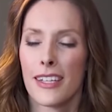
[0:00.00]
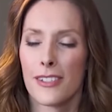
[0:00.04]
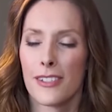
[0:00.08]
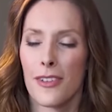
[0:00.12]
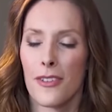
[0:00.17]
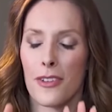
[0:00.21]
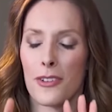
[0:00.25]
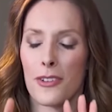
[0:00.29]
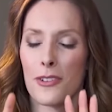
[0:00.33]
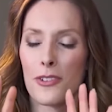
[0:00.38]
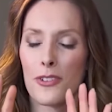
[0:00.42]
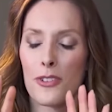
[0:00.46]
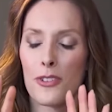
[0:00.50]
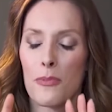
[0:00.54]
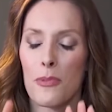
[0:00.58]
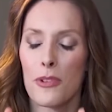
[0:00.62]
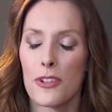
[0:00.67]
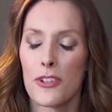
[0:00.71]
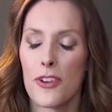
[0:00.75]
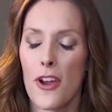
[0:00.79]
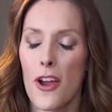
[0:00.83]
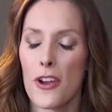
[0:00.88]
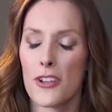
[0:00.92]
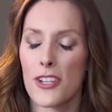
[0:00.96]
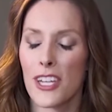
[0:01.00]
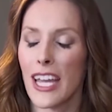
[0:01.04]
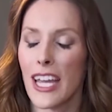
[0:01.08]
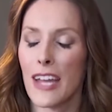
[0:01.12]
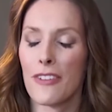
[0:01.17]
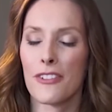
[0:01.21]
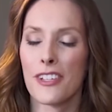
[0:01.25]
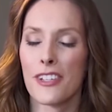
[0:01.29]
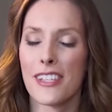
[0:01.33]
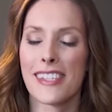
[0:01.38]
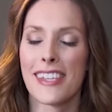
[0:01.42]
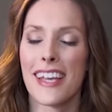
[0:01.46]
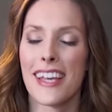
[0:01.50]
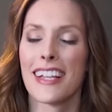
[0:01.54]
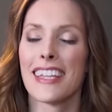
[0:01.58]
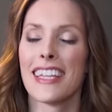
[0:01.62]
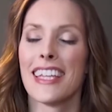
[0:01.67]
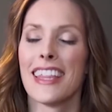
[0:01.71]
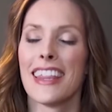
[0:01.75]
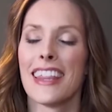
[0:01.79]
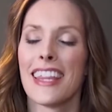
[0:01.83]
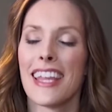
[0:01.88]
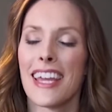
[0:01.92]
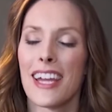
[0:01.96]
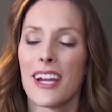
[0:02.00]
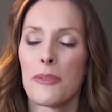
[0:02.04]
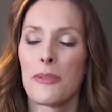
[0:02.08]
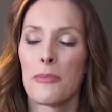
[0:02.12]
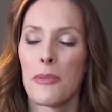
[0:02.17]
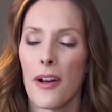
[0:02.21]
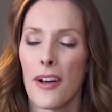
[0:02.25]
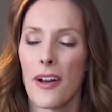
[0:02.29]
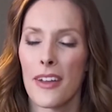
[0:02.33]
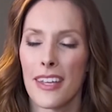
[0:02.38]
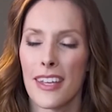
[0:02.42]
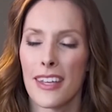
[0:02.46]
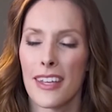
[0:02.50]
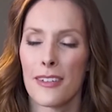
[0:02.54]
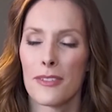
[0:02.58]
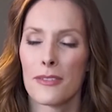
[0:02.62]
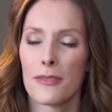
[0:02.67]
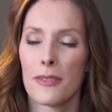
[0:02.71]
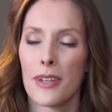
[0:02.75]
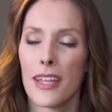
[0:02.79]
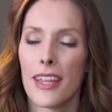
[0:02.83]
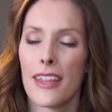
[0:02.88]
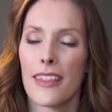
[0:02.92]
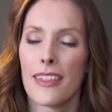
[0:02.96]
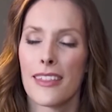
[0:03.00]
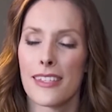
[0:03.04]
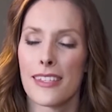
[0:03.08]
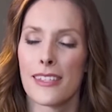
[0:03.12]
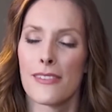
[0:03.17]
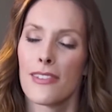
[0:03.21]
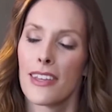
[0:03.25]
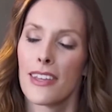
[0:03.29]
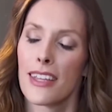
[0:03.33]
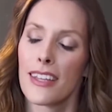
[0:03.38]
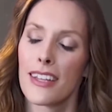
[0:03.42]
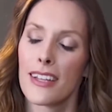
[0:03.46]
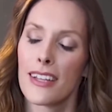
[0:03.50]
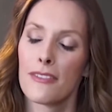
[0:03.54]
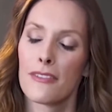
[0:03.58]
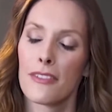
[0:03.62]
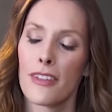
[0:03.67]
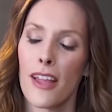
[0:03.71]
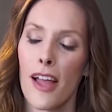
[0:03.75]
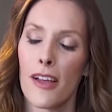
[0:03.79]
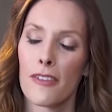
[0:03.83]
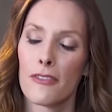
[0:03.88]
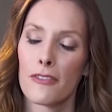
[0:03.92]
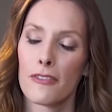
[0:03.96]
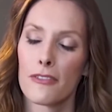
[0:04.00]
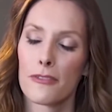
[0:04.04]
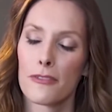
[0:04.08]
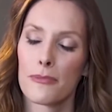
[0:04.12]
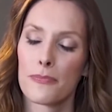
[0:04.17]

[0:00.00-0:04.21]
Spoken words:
so that you're supercharging every cell in their body with this feeling of love.